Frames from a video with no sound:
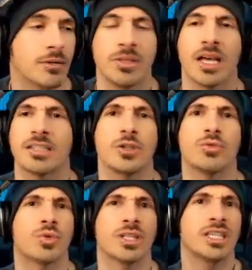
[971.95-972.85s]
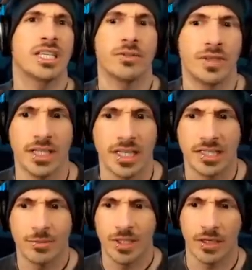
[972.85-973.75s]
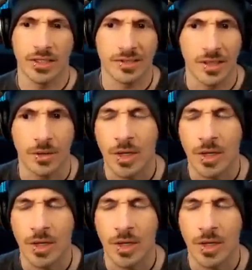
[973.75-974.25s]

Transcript: Not that you really even need it to be on this, though.